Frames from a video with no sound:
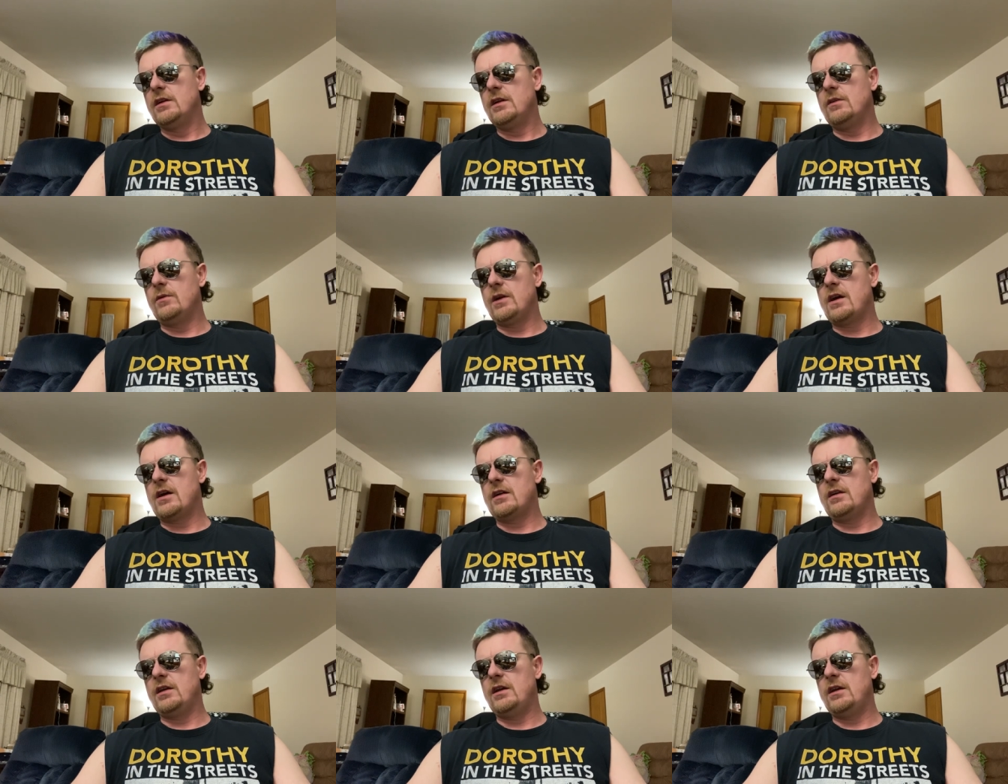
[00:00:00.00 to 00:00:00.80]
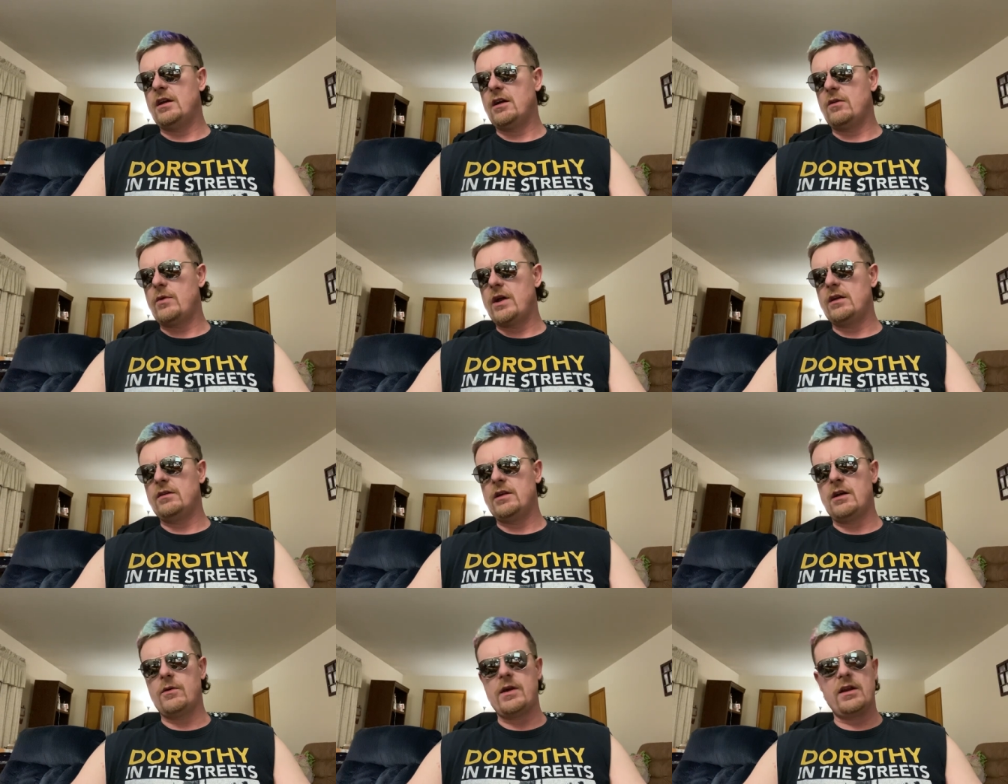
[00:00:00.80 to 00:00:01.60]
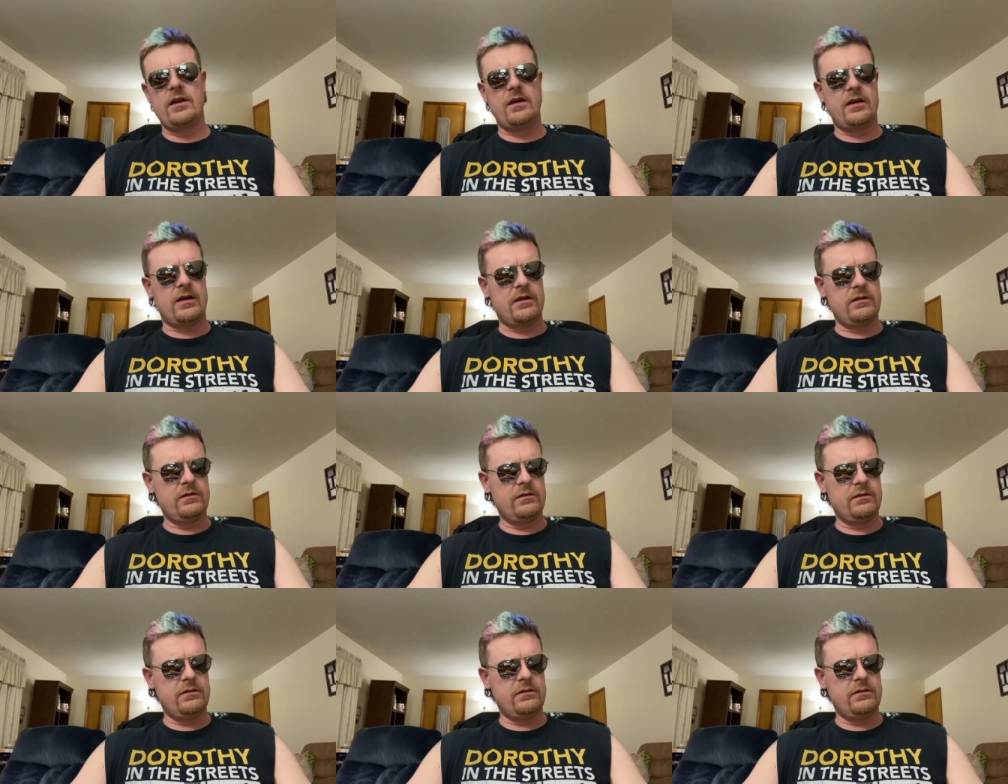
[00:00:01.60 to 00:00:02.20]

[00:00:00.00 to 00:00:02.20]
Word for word: know, we kind of, he narrate, narrated uh,